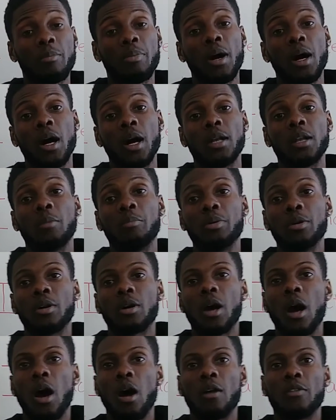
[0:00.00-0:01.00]
upon a
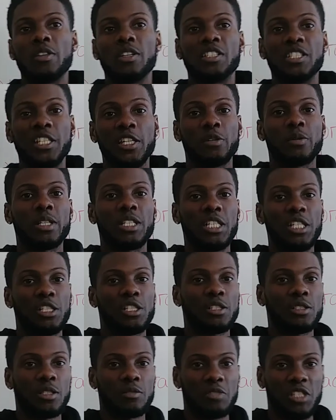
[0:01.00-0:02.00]
book called The Secret
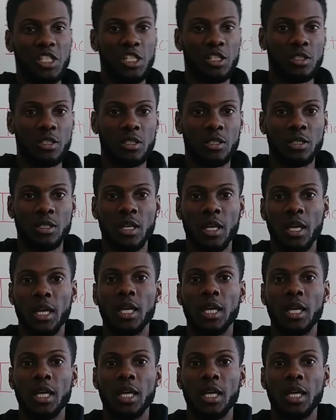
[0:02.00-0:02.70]
Teachings of Jesus.